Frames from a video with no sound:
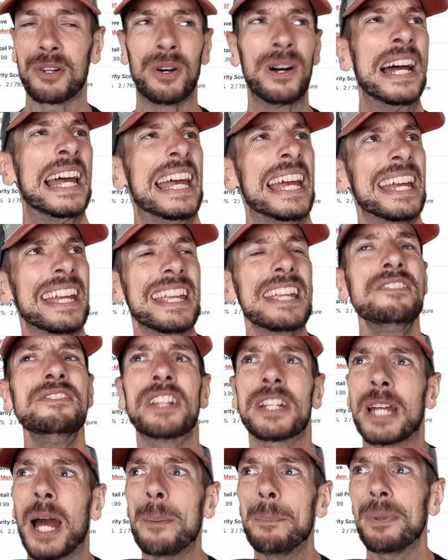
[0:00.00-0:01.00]
or even a
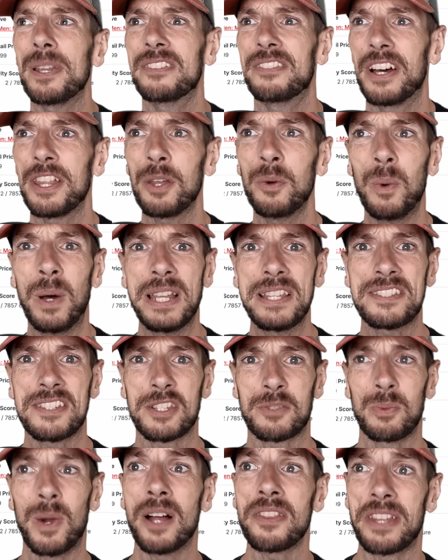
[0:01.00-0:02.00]
couple of other ones
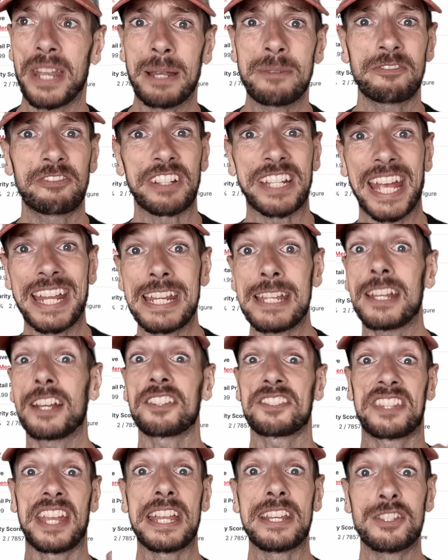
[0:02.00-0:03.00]
as well that I'm forgetting
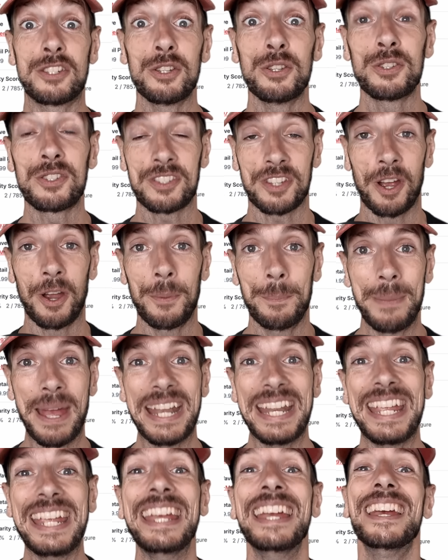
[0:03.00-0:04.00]
because they do so
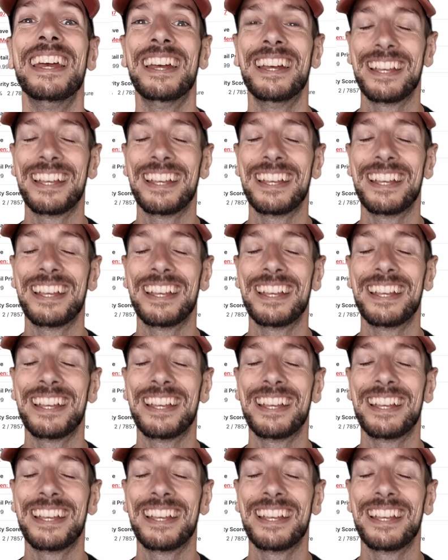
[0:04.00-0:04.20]
many,